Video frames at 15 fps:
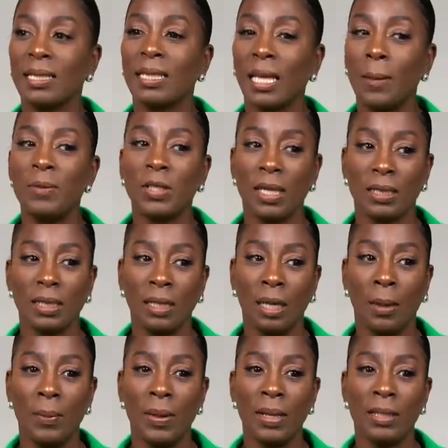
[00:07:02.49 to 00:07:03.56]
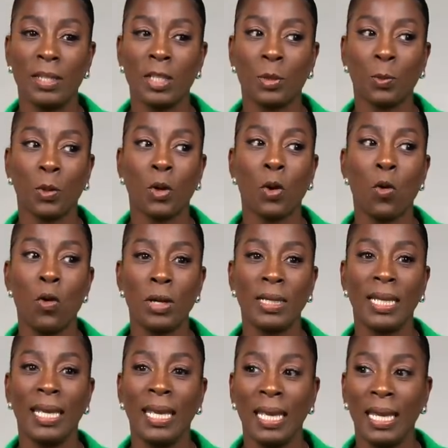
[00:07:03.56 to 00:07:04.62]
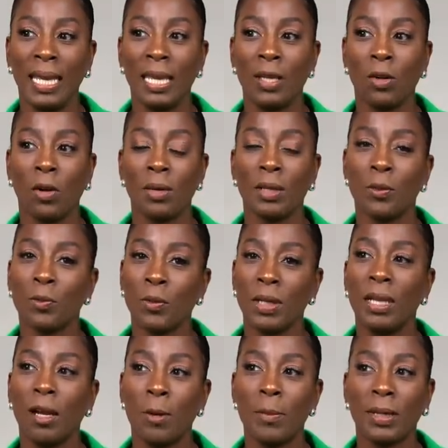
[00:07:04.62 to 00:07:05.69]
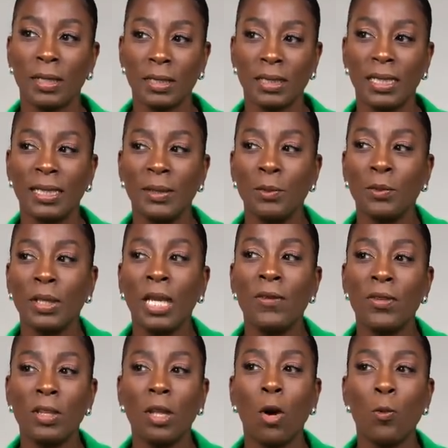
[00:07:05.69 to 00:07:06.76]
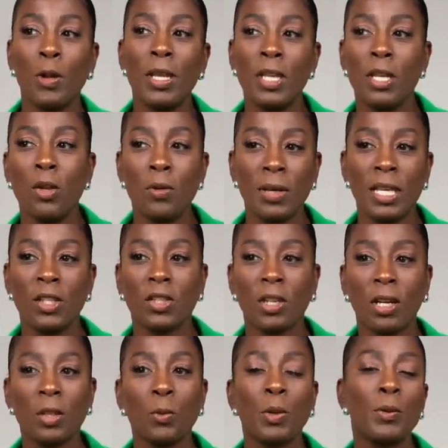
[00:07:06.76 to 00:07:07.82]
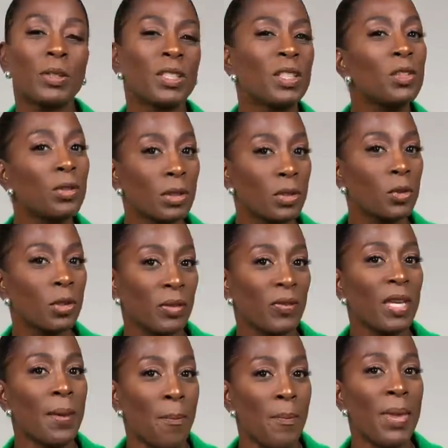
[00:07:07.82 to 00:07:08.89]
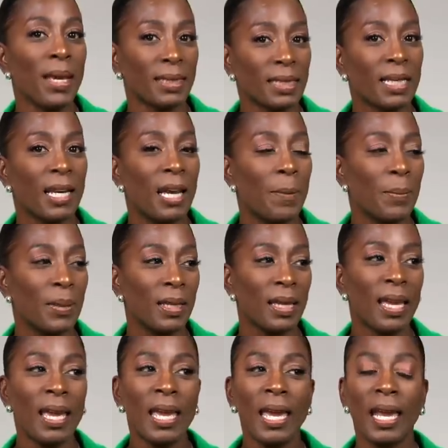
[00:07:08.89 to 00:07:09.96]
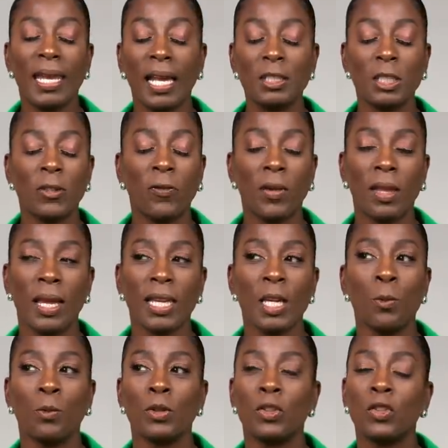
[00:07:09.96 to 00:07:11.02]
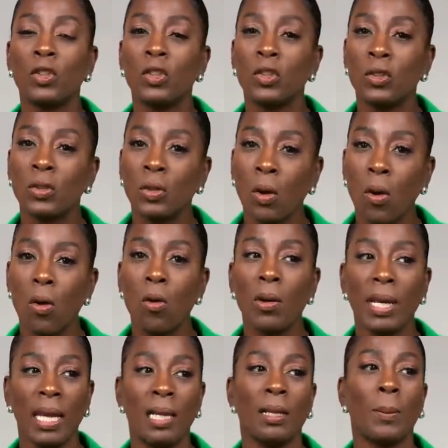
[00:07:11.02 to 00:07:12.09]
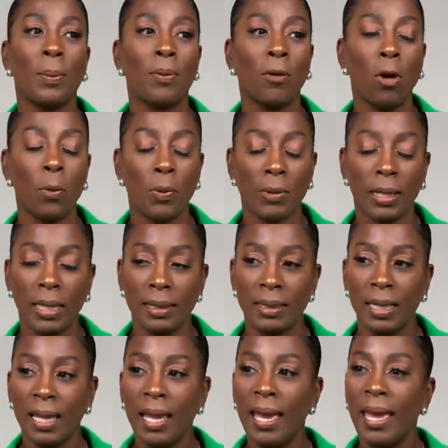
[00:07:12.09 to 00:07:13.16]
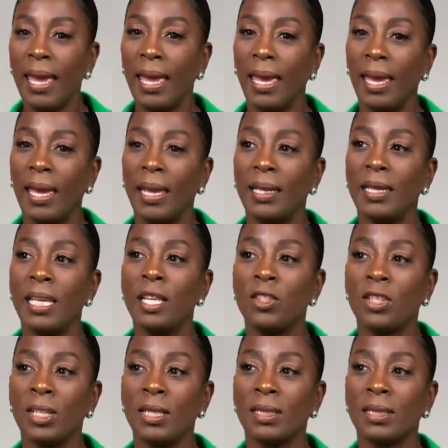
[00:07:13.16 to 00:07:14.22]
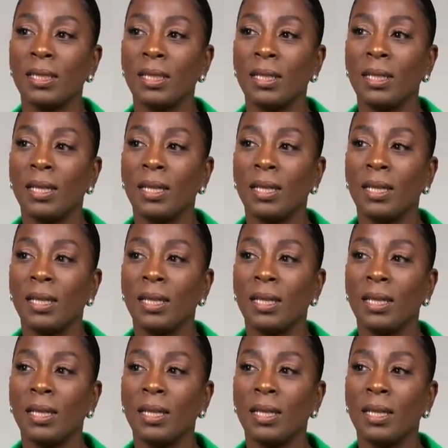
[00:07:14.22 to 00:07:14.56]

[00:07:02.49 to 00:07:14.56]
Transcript: subject up and just were going in on it really hard, because even though we knew each other, we were still sort of in mixed company. And I just felt like it was so inappropriate, and it just